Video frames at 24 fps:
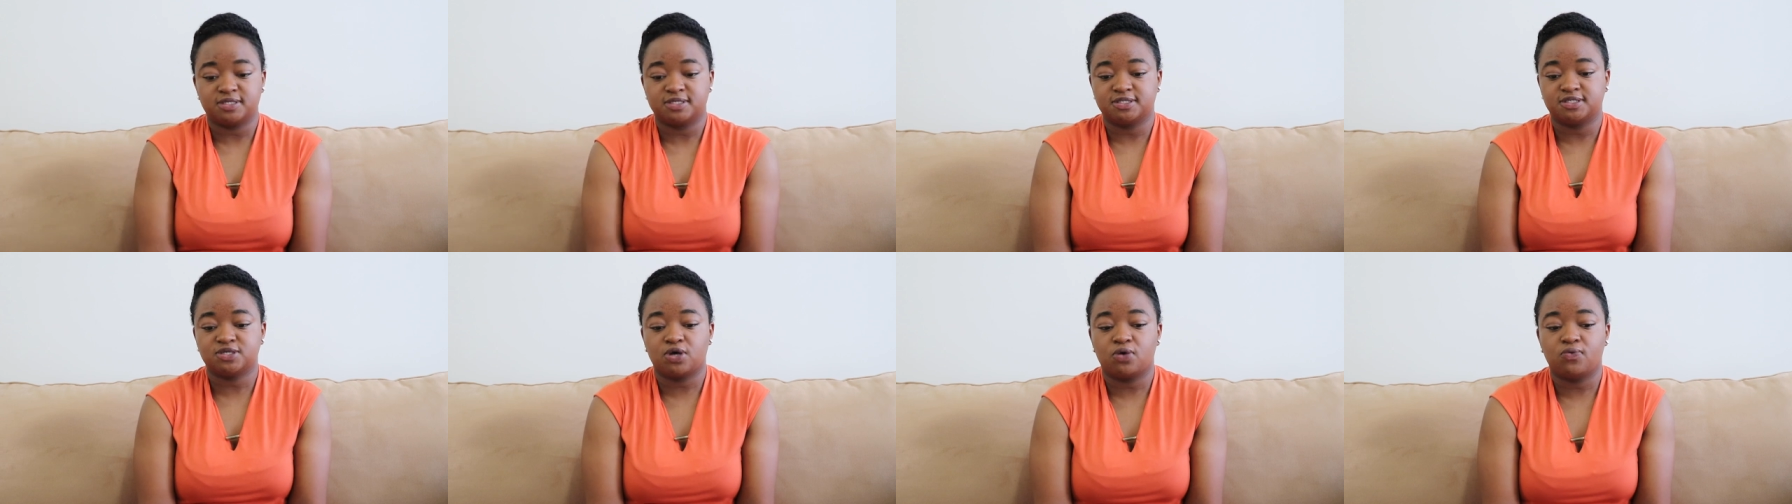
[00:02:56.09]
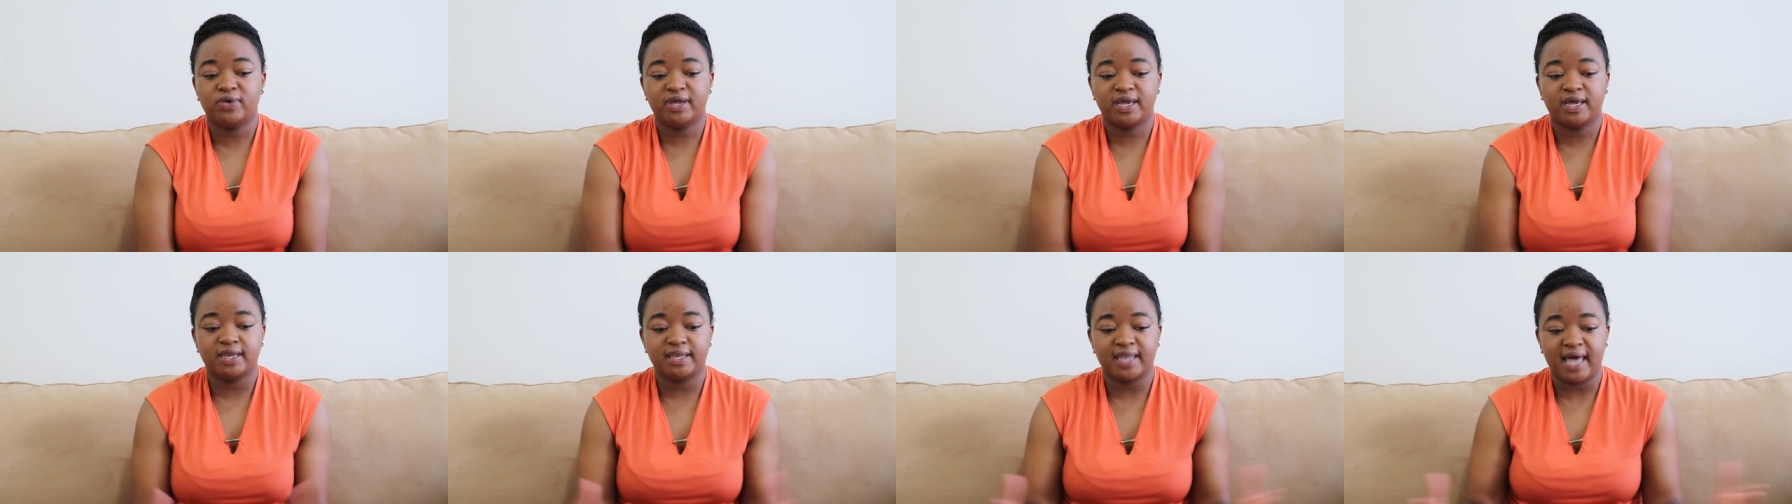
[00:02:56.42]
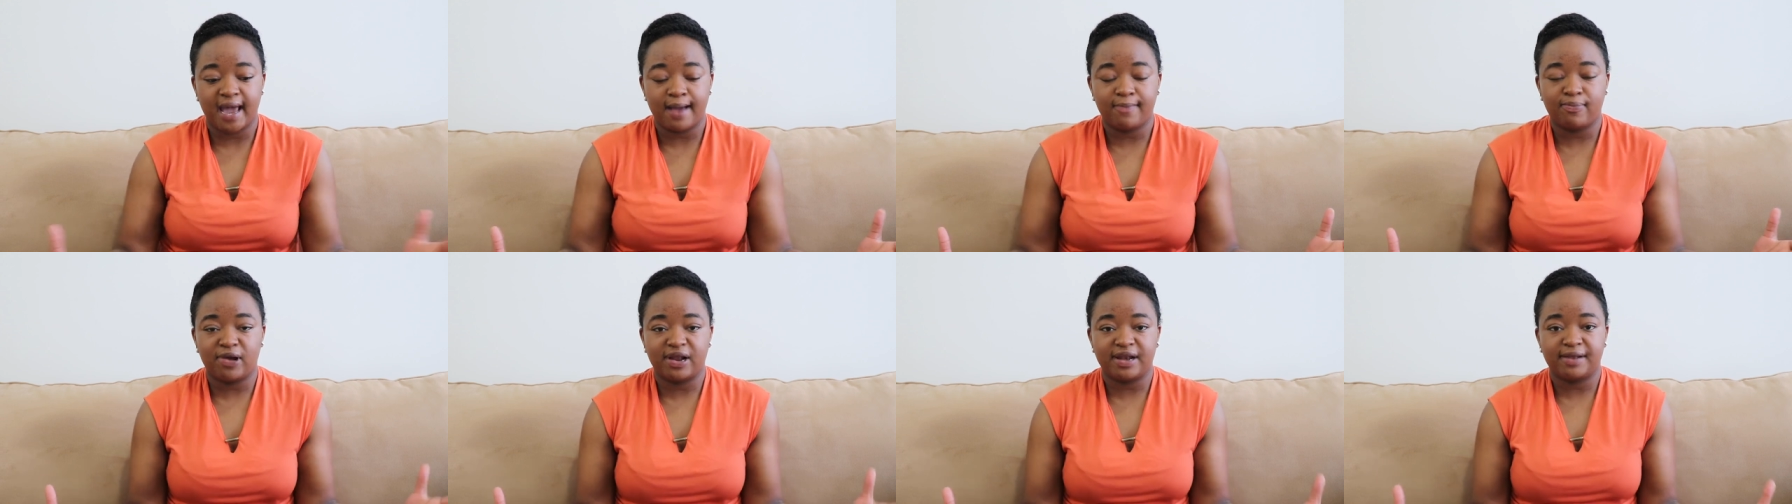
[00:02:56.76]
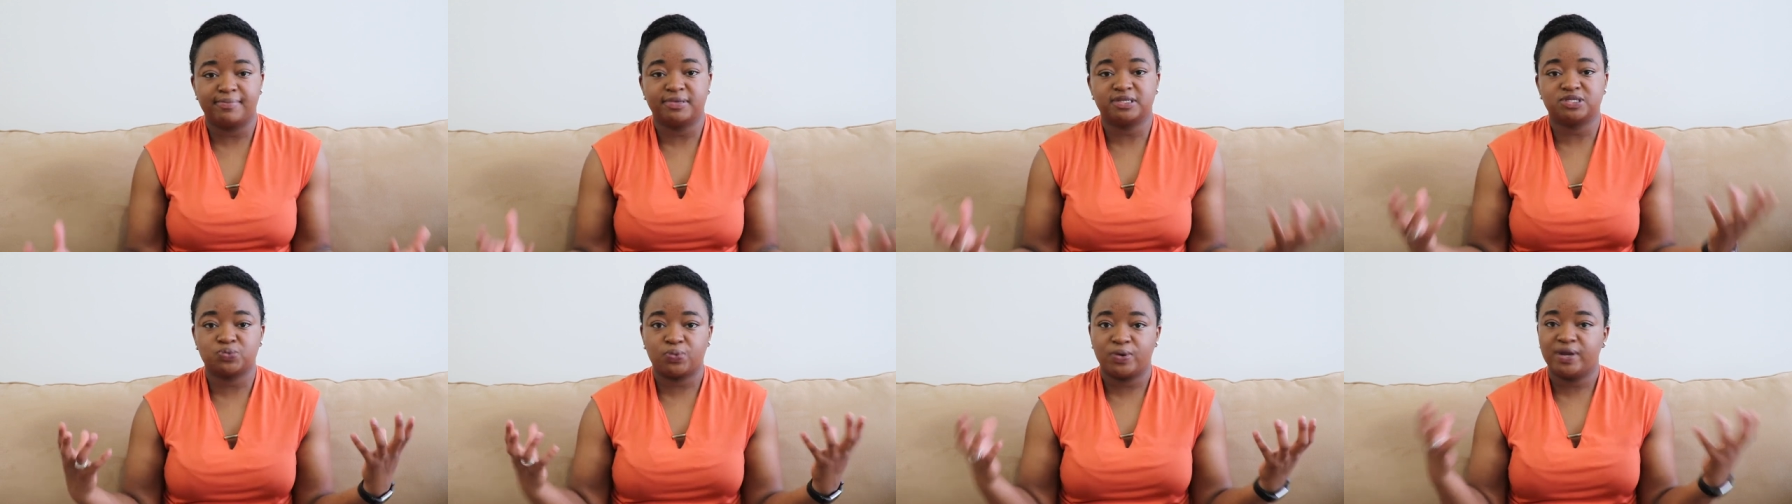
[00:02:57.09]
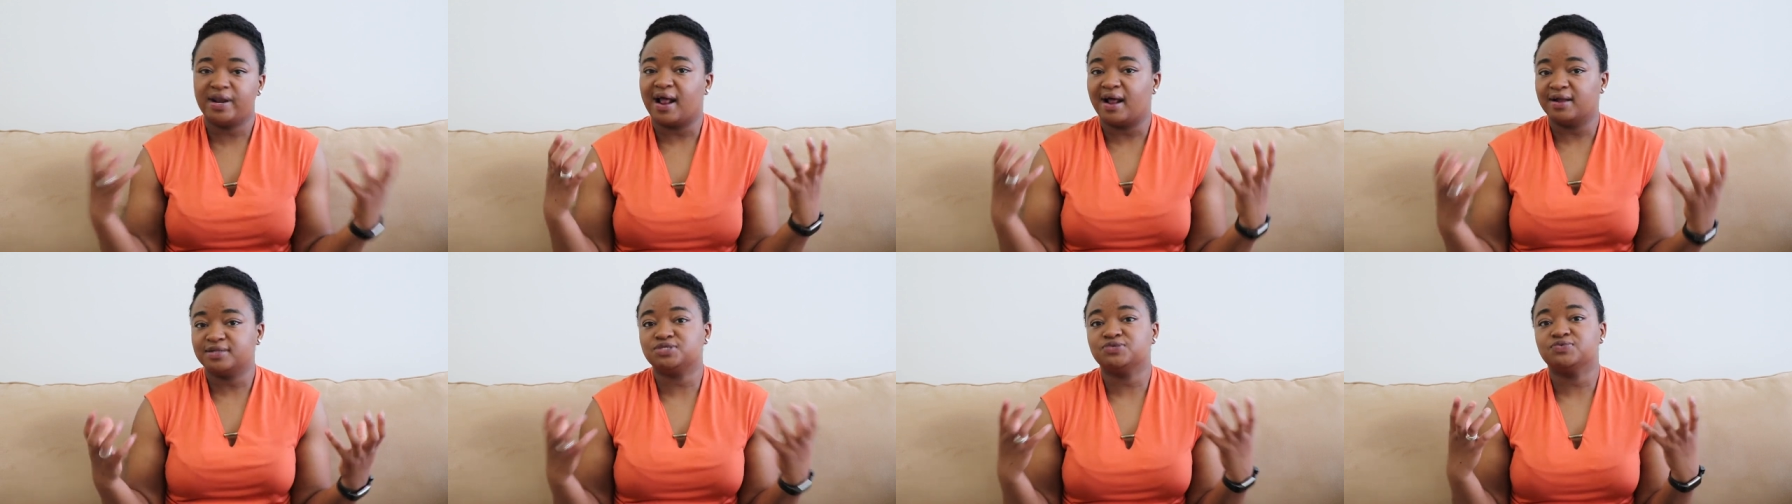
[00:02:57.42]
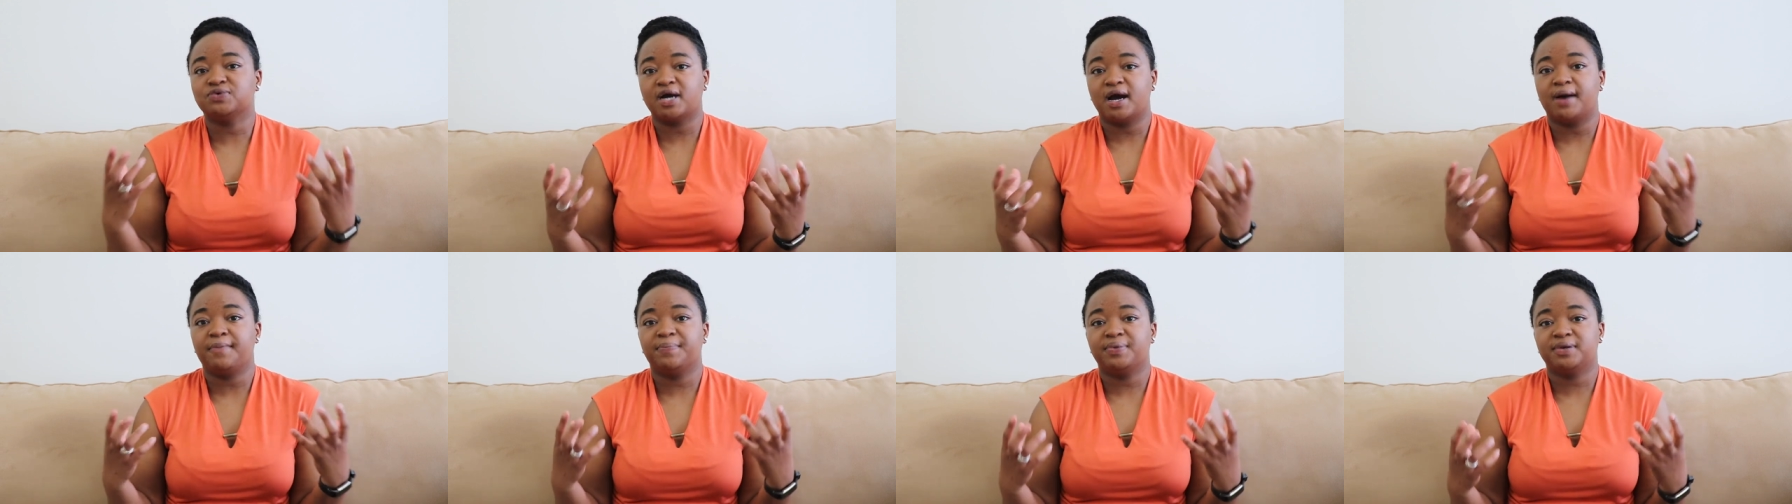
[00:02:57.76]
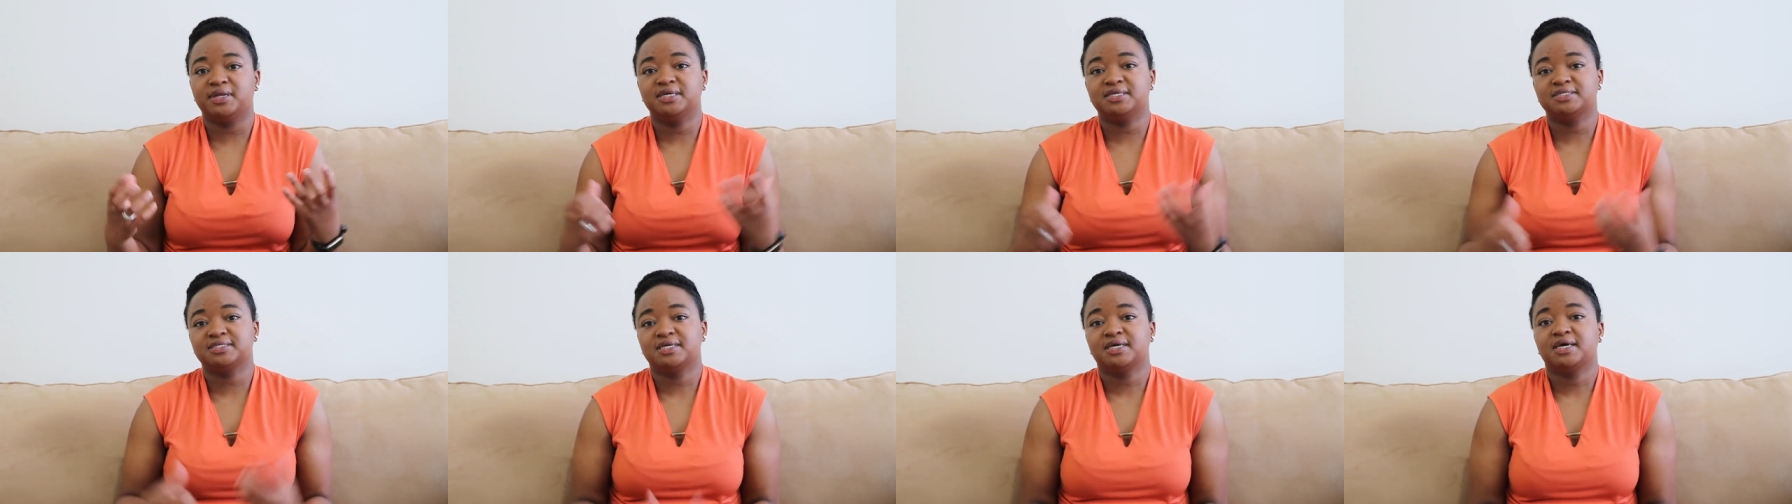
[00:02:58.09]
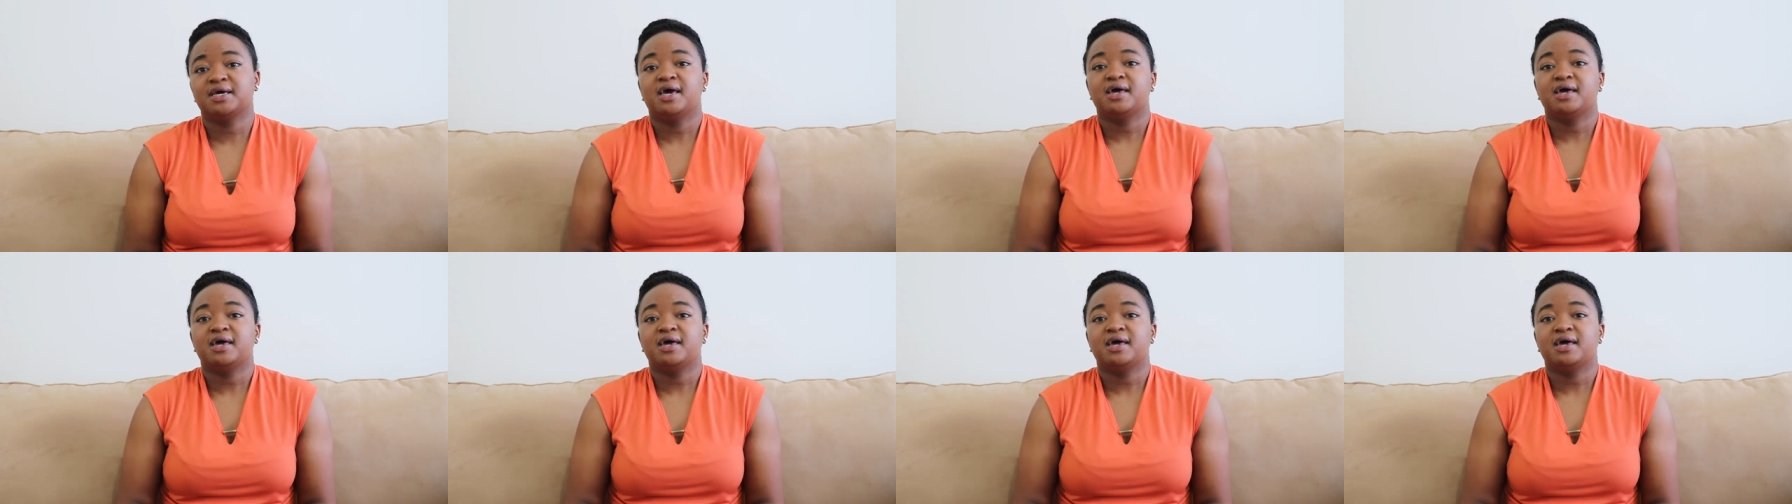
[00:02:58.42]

And so we collaborated between our two companies.